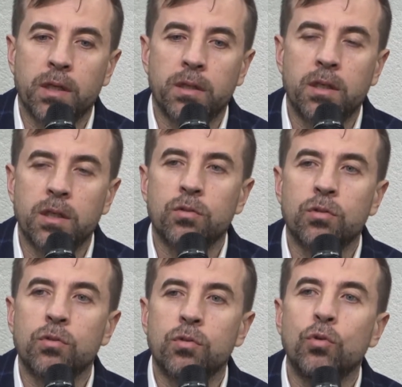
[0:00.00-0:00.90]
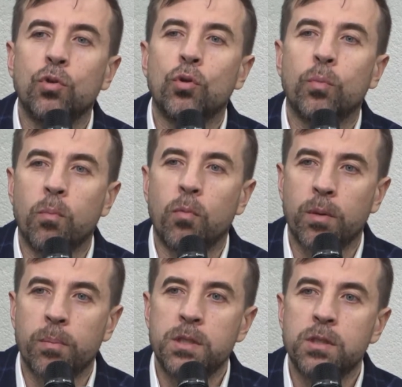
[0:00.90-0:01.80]
study suggests
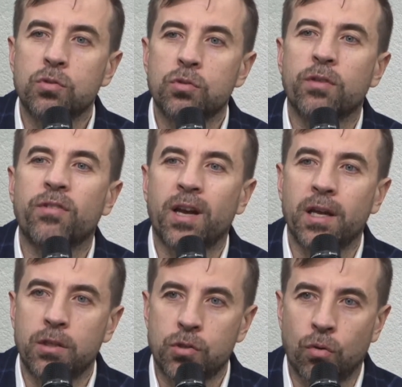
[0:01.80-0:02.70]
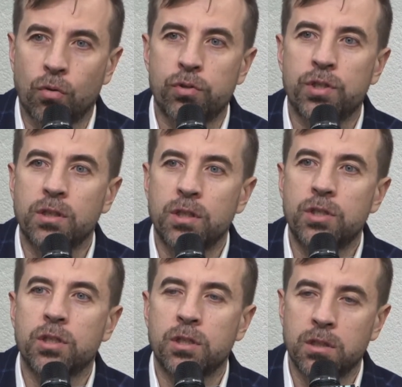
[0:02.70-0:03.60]
that the involvement of local
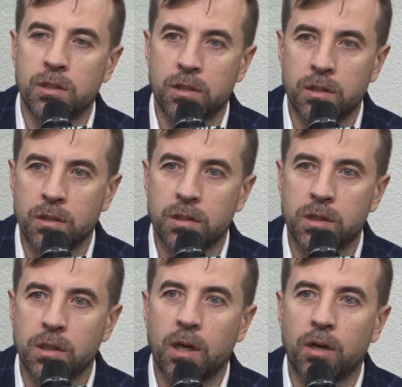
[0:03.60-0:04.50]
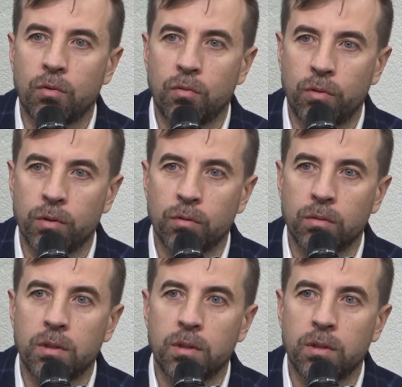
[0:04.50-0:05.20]
authorities in helping businesses